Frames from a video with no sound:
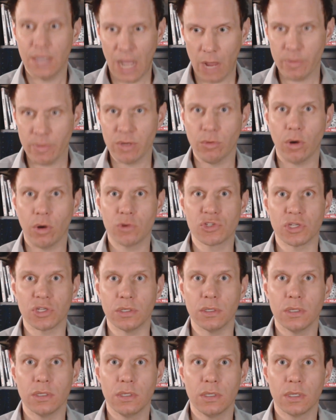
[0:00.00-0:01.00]
Howie
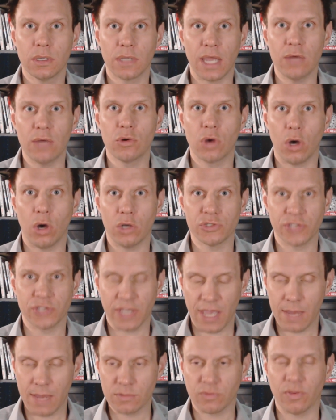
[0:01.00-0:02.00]
Rosen, guy who calls
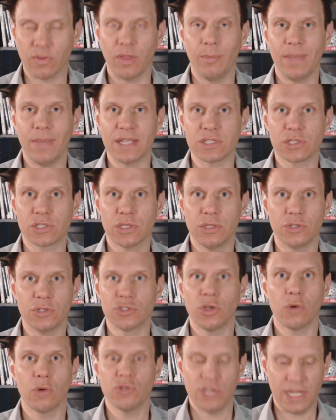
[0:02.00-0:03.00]
the games for the Mets.
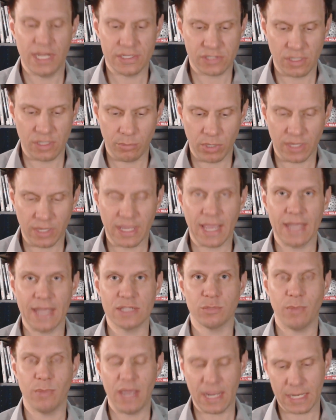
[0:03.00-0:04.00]
There's no chance they bring the
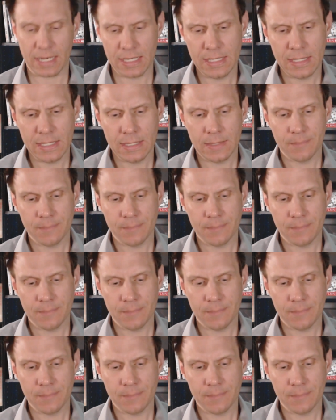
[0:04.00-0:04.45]
guys back.